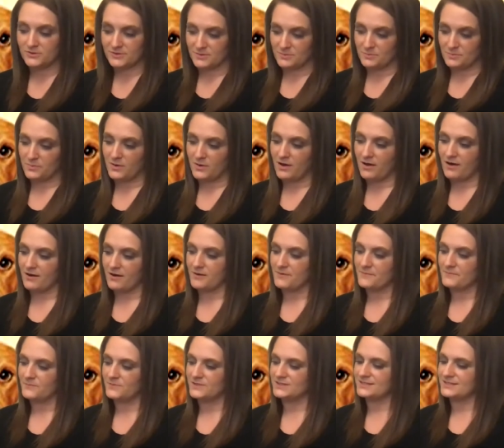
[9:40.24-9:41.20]
than Pa,
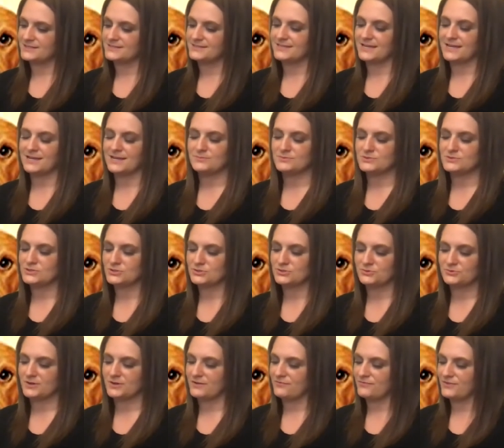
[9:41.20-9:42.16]
with the same
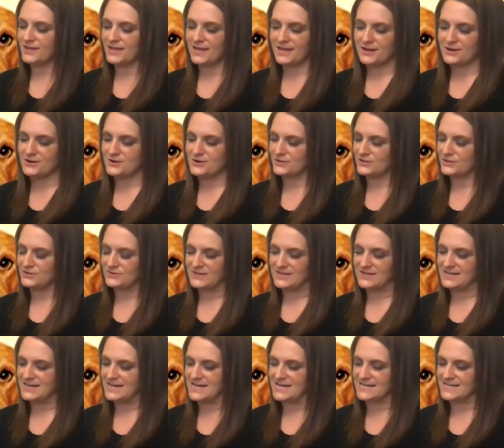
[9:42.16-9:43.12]
scruffy hair and
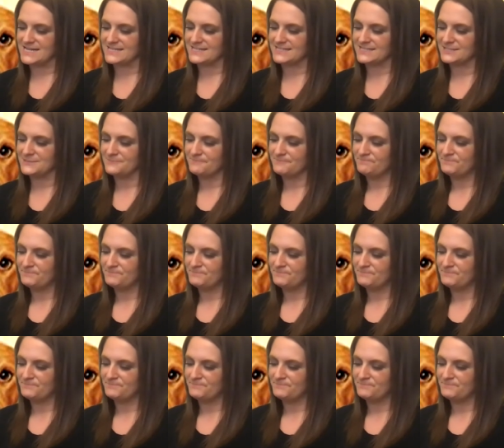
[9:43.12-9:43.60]
green eyes.